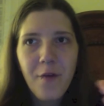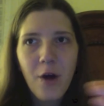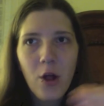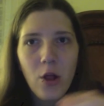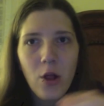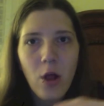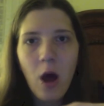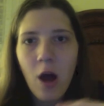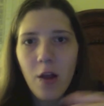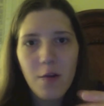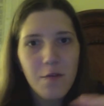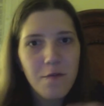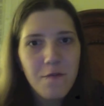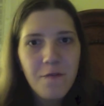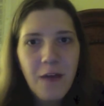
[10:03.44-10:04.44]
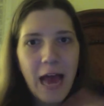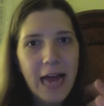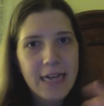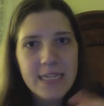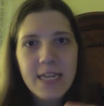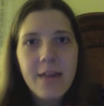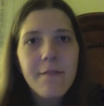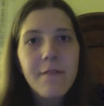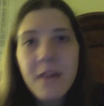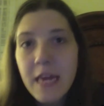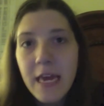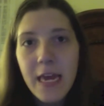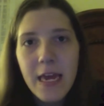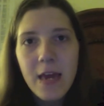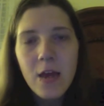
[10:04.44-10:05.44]
a lot of
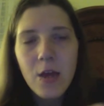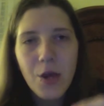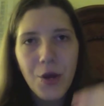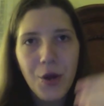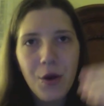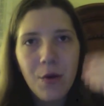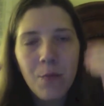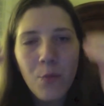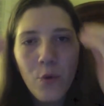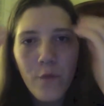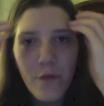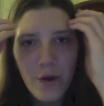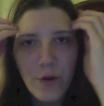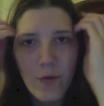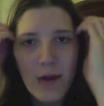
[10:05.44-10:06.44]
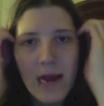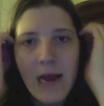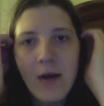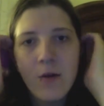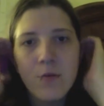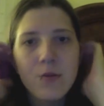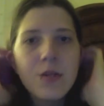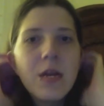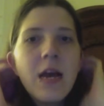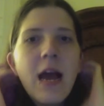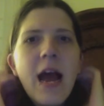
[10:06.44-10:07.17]
activity, you know, moving around,